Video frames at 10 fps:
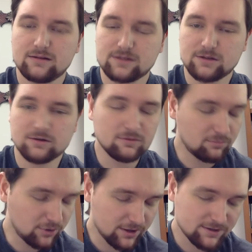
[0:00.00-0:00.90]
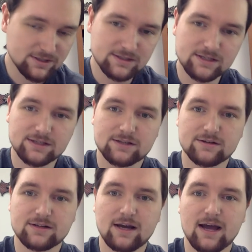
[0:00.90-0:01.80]
So, brothers and
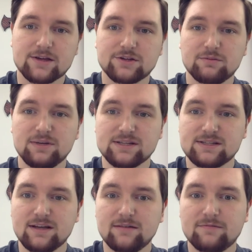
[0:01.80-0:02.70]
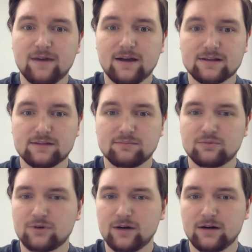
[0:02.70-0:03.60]
sisters, I ask you be steadfast in
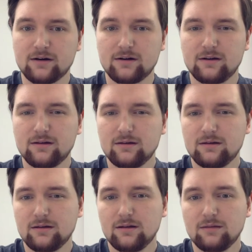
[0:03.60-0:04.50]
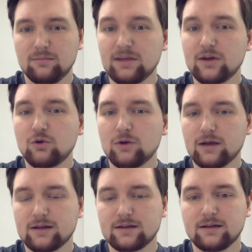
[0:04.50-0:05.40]
prayer, be
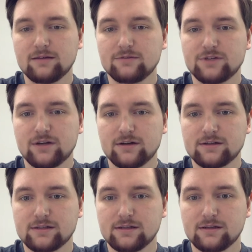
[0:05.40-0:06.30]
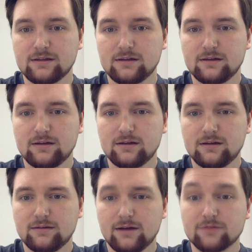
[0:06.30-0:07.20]
quick to give charity,
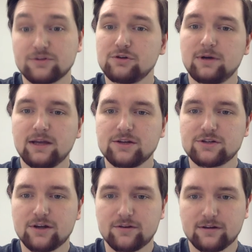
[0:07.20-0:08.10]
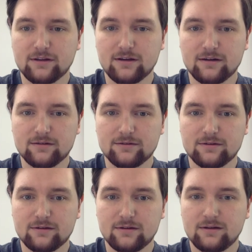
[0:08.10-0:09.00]
outdoing each other in love
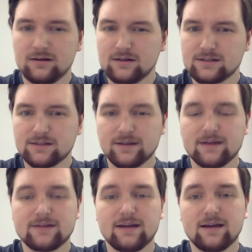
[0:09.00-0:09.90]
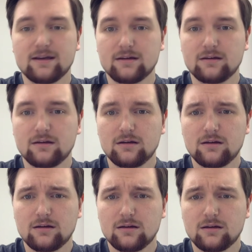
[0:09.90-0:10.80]
until that day
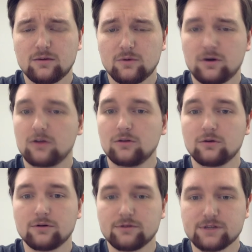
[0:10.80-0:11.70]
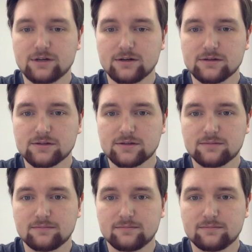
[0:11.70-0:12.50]
when our Lord returns.